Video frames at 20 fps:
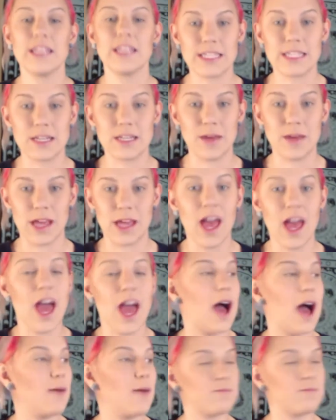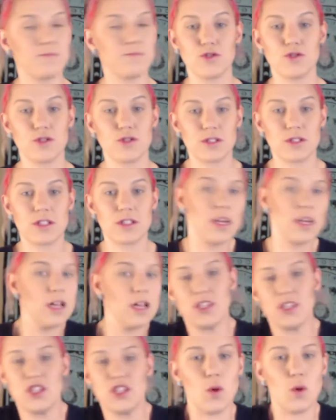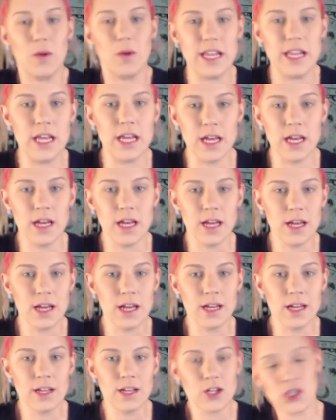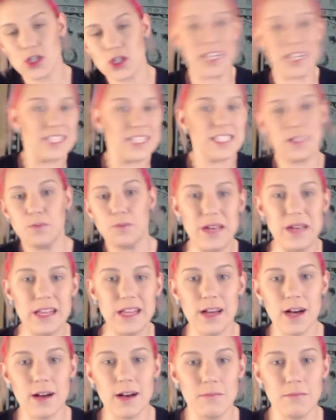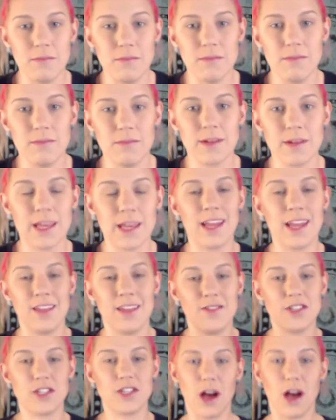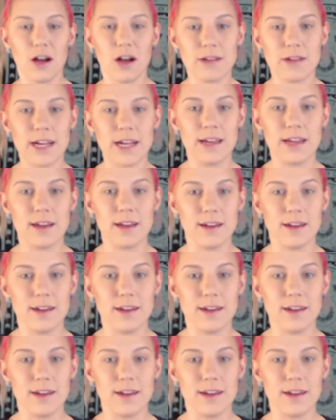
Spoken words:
Listen to me. I'm so in it, trying to speed up. Can't even talk right.